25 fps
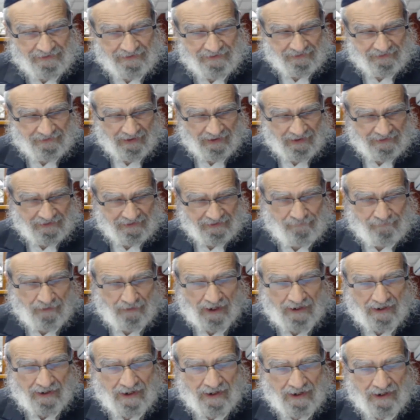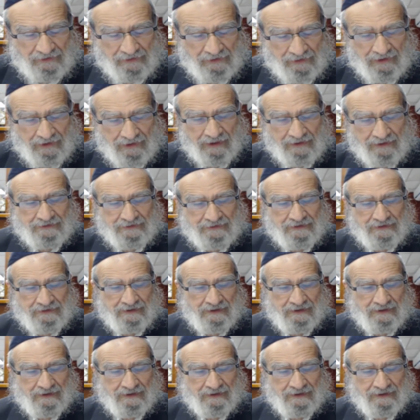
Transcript: and, and spy out the land.